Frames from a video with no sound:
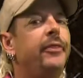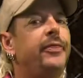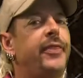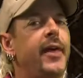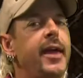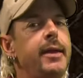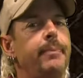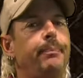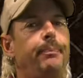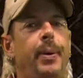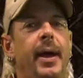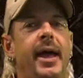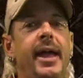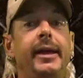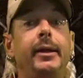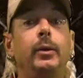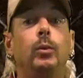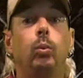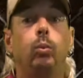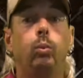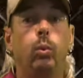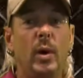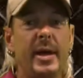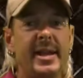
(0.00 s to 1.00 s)
They paid
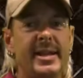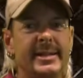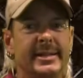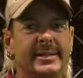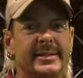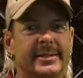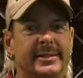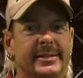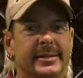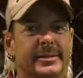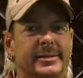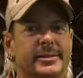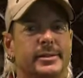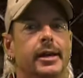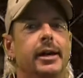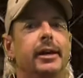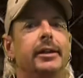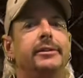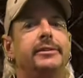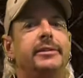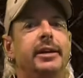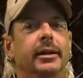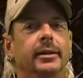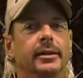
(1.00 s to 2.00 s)
witnesses
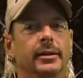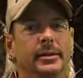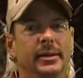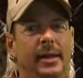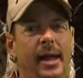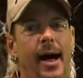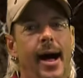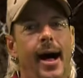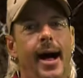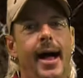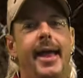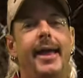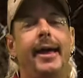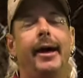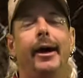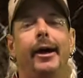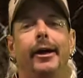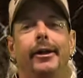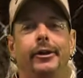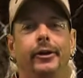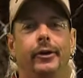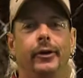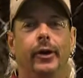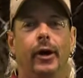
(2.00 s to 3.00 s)
to lie
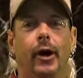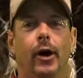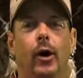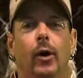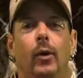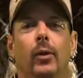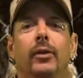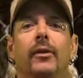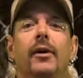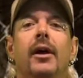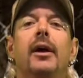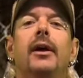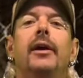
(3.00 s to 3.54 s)
under oath